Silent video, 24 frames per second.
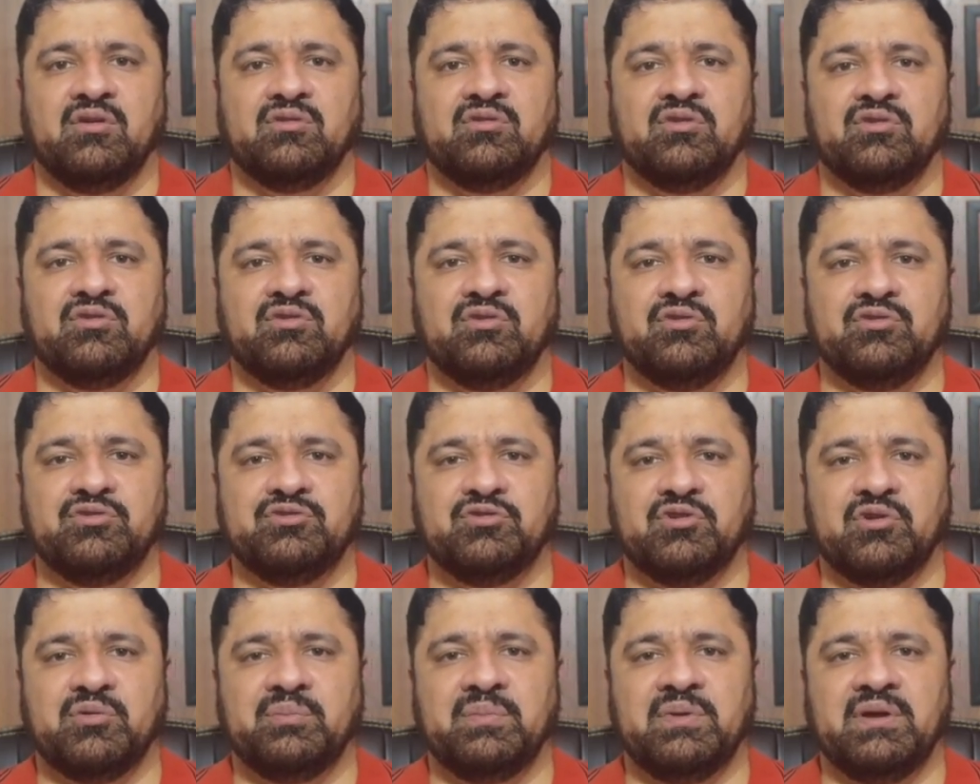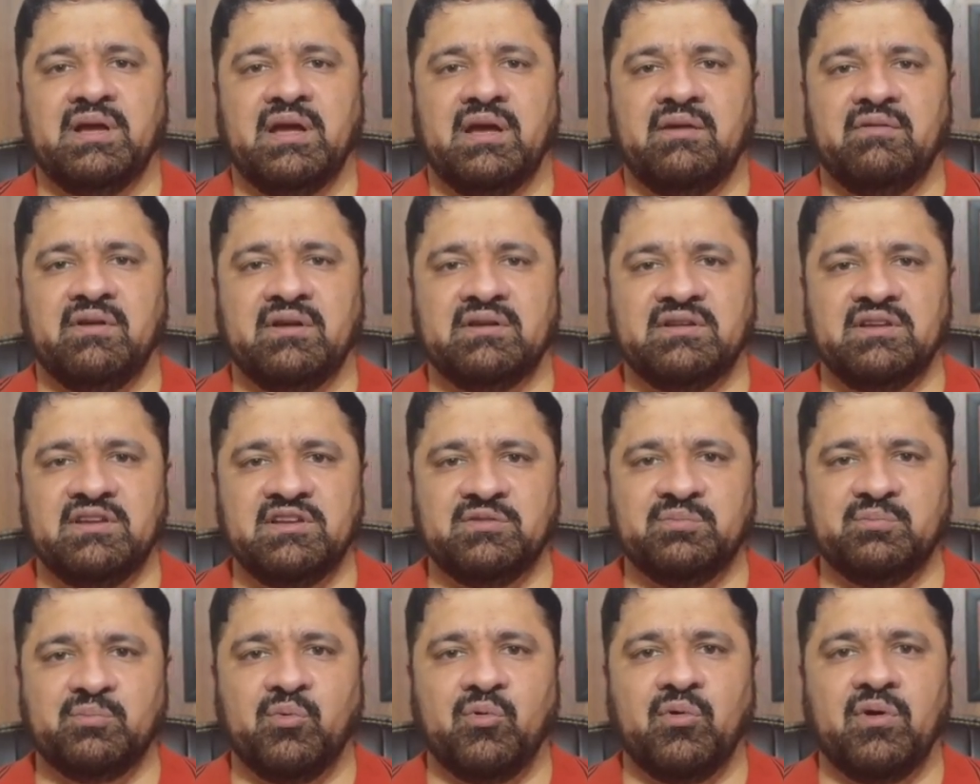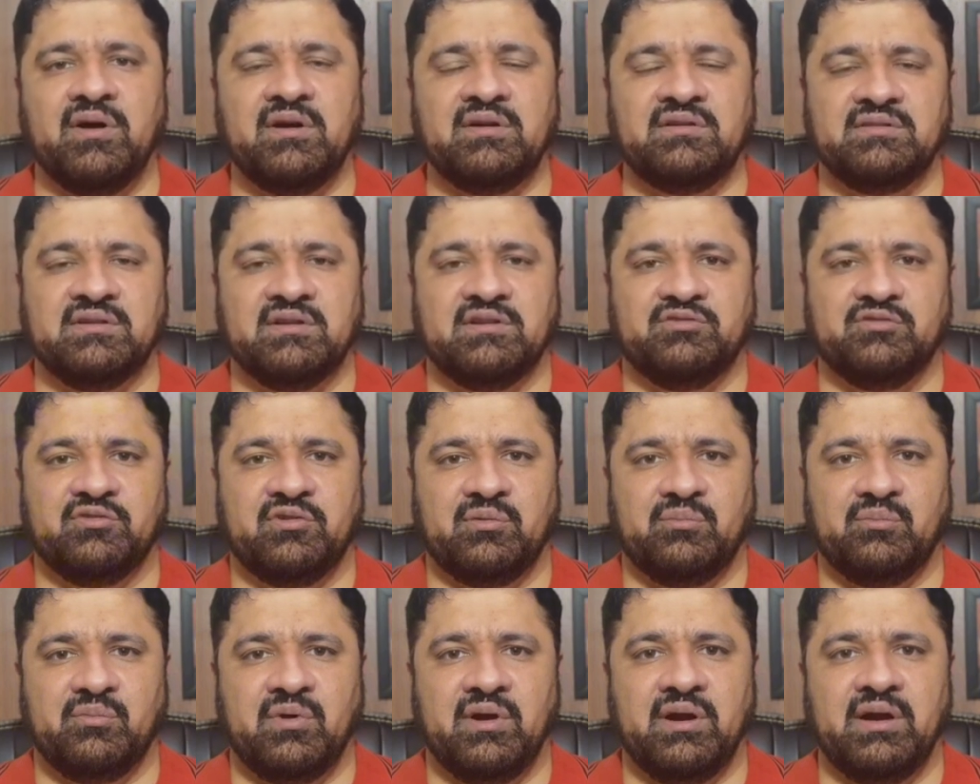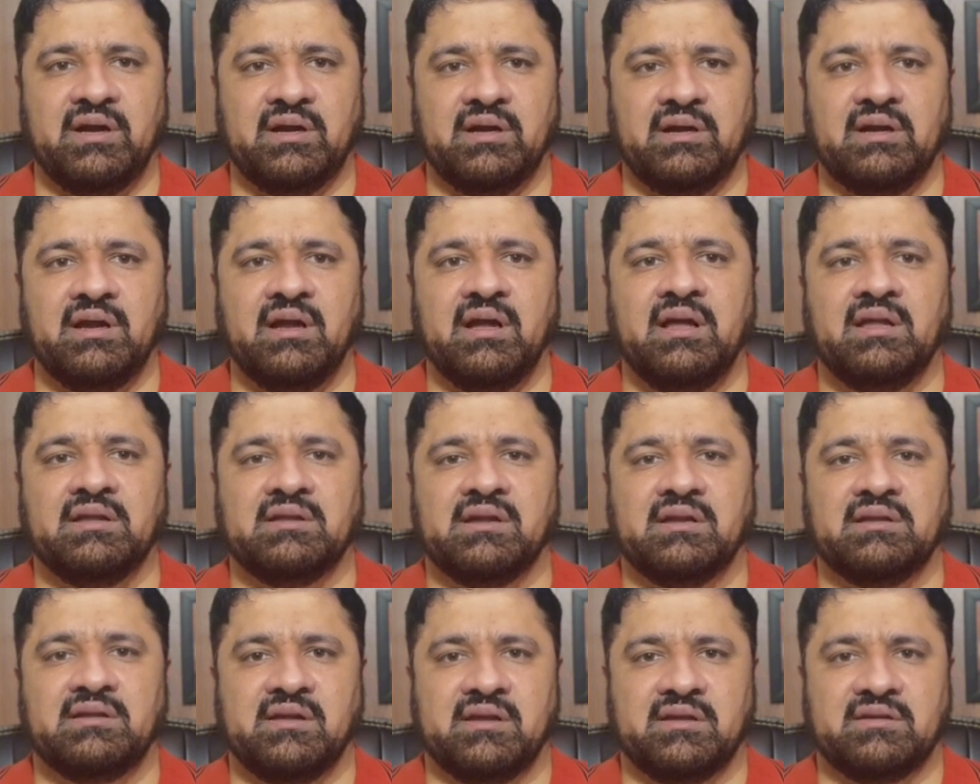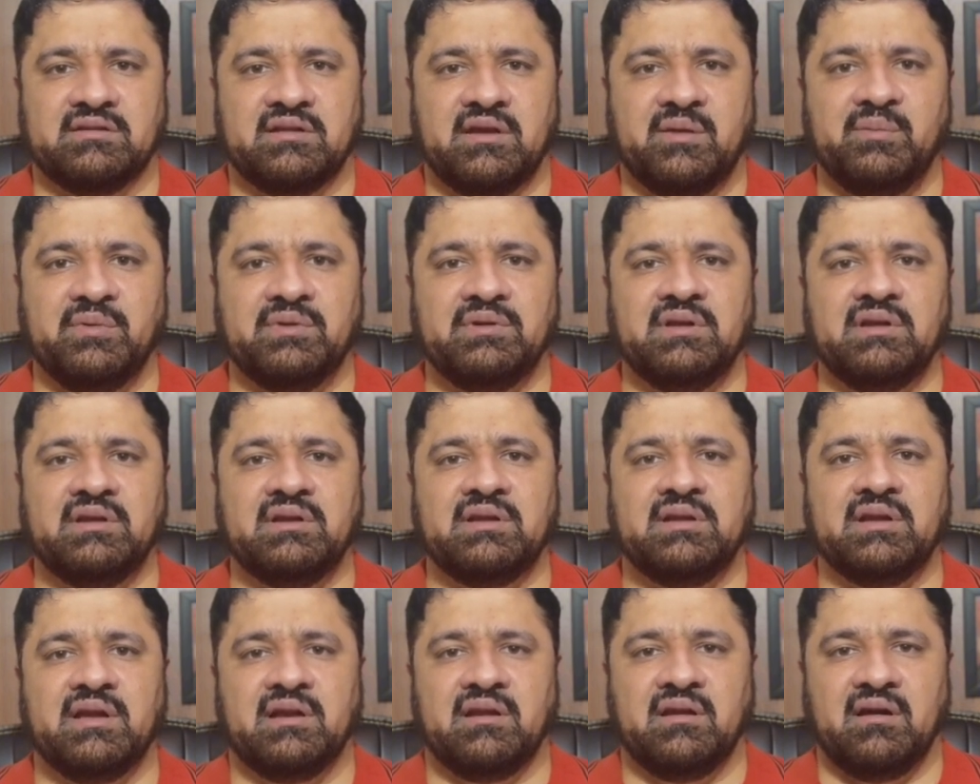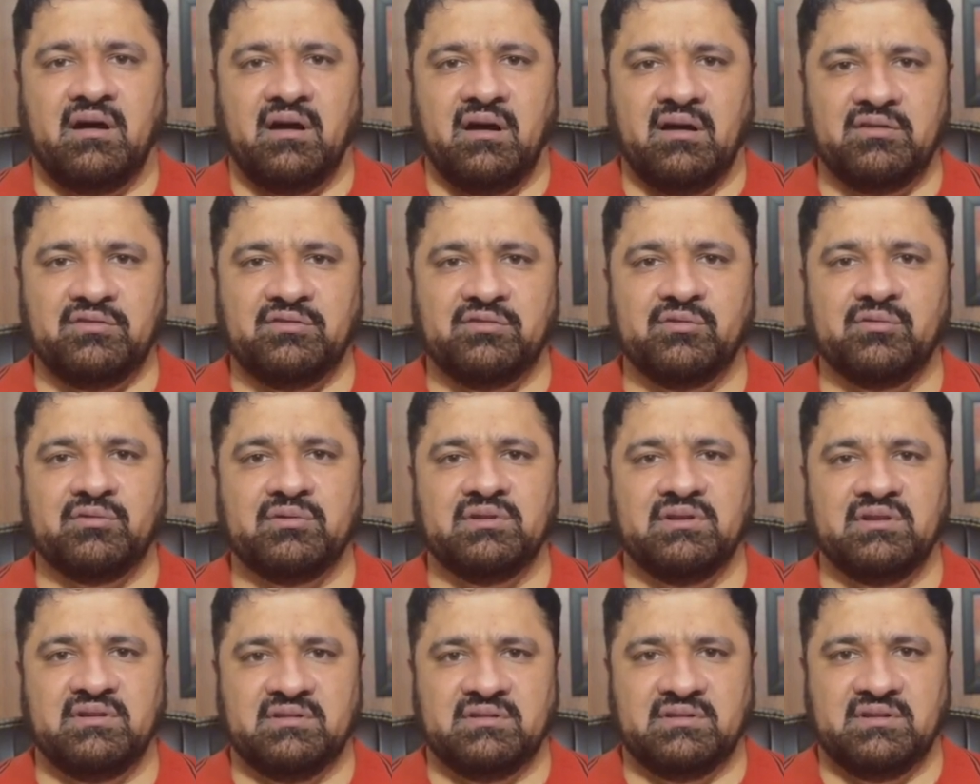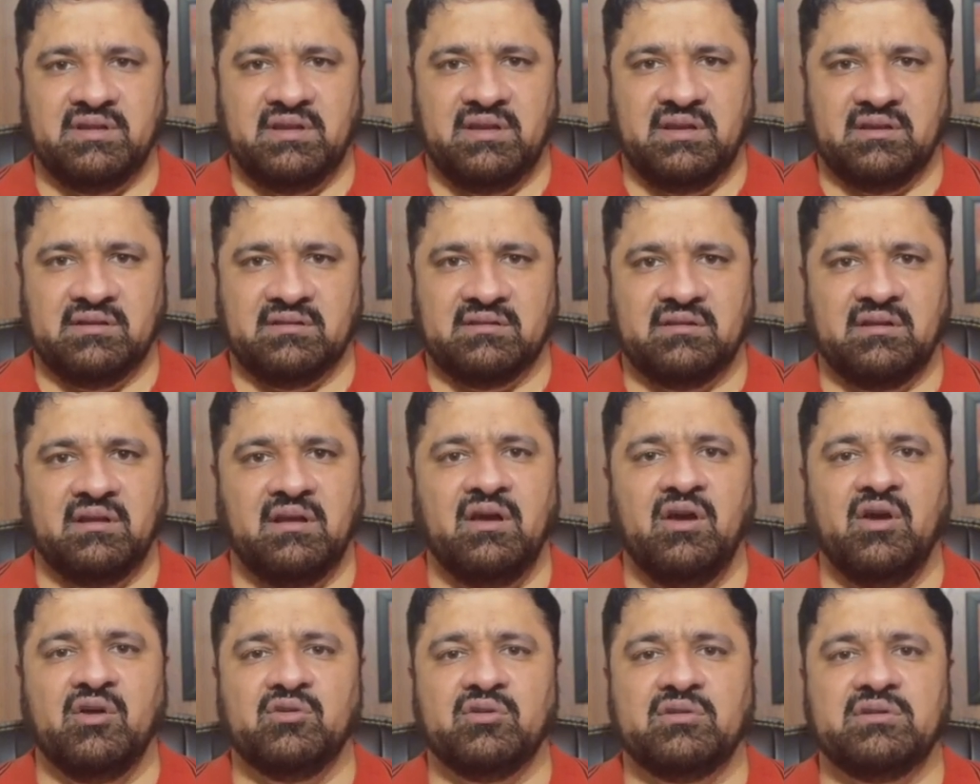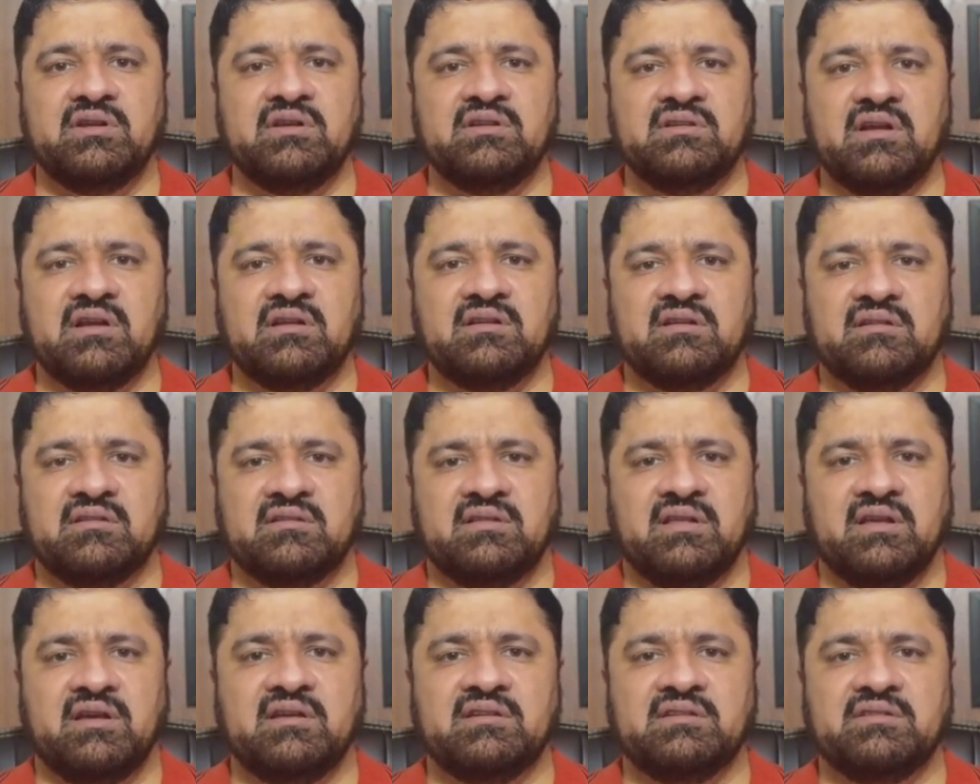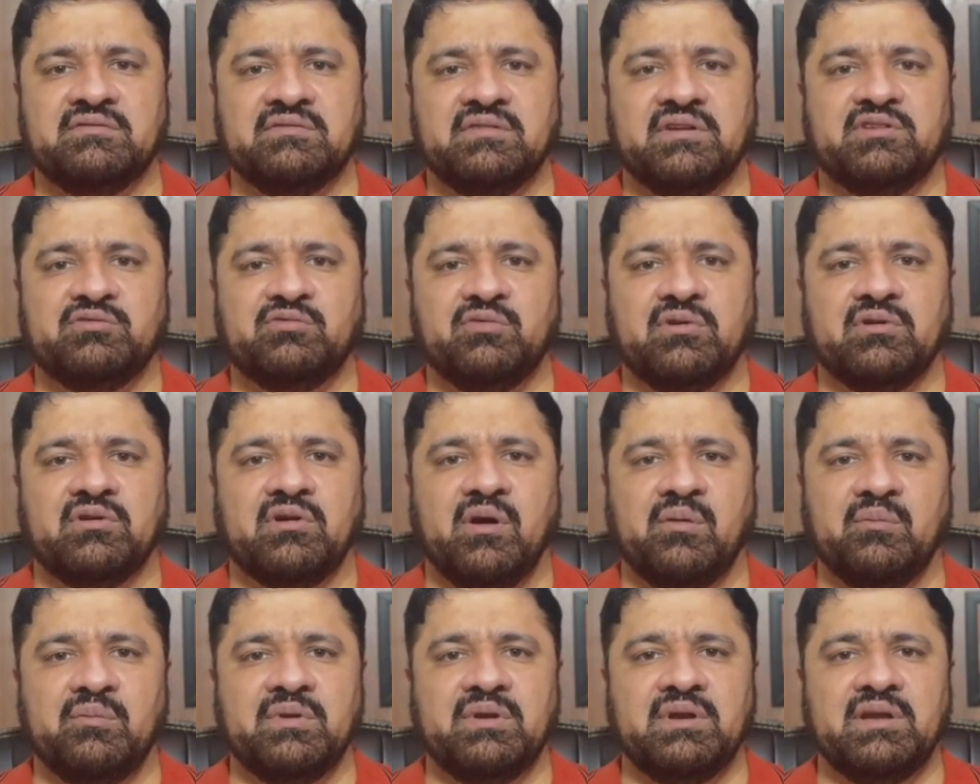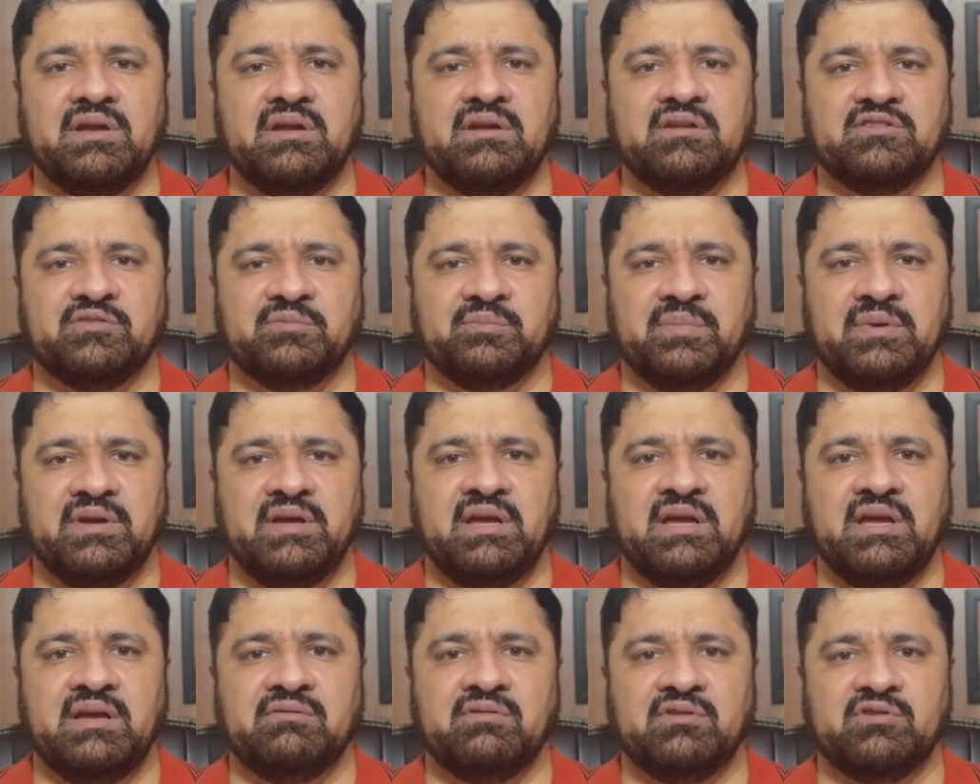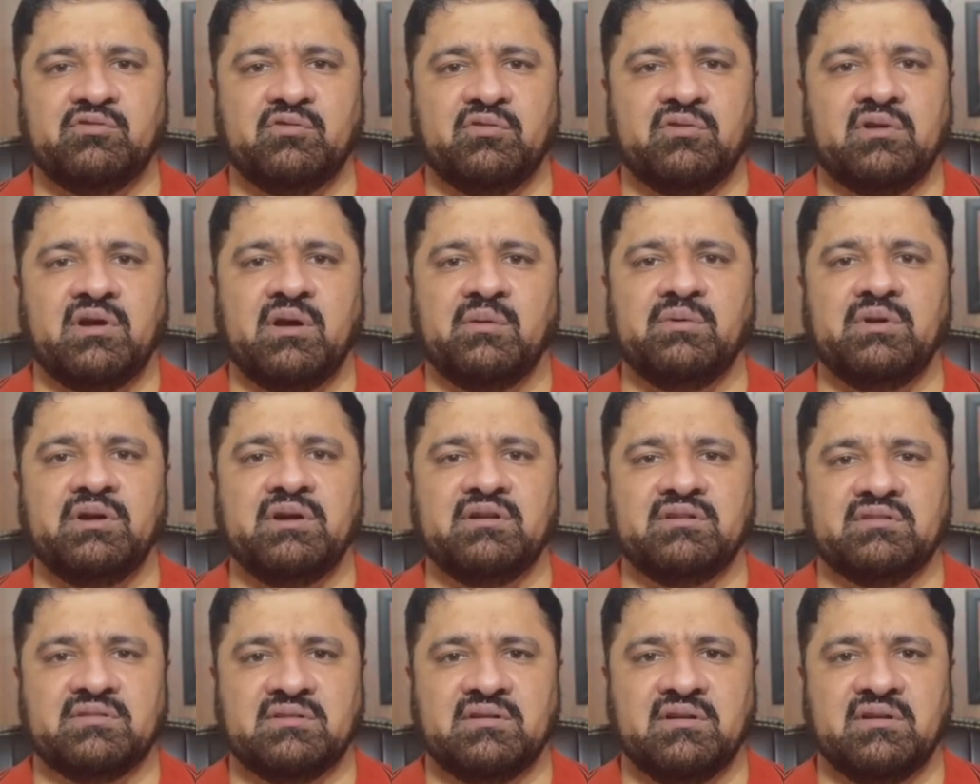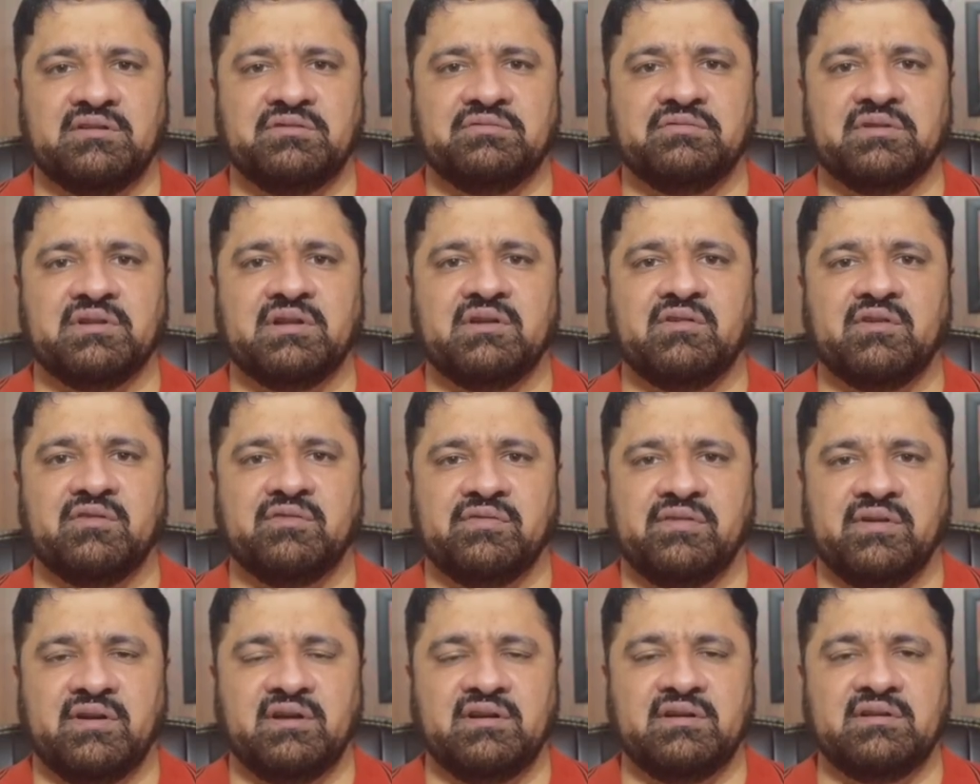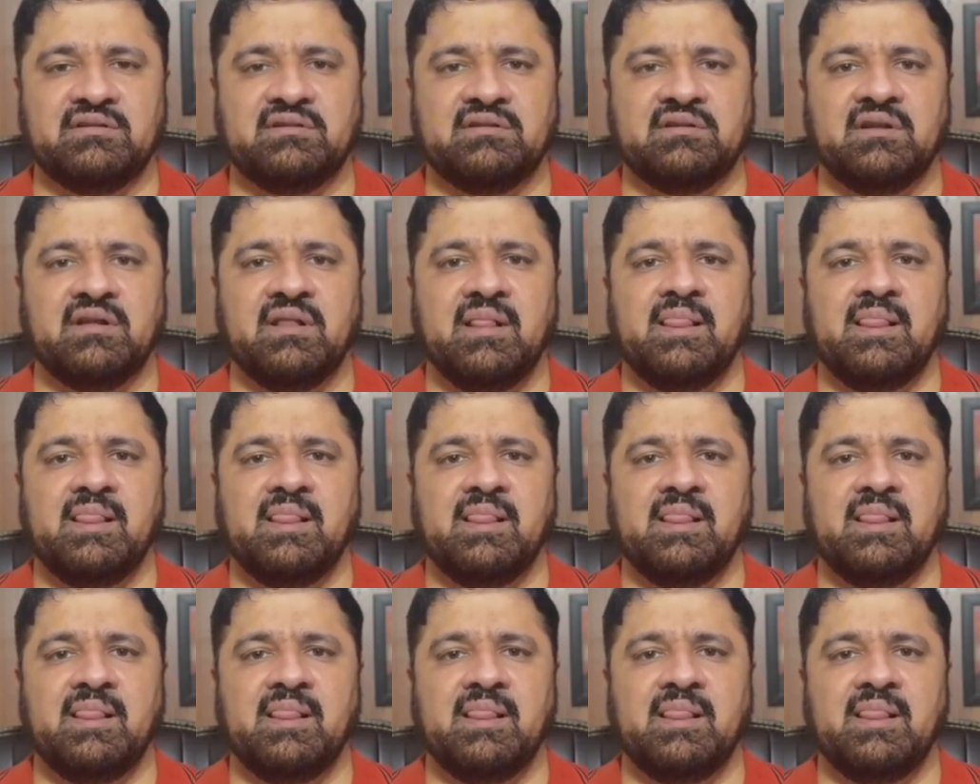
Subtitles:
So you should be having these points in your mind that the examiner can ask you these things. These are the things which we normally speak, which we normally discuss with our friends.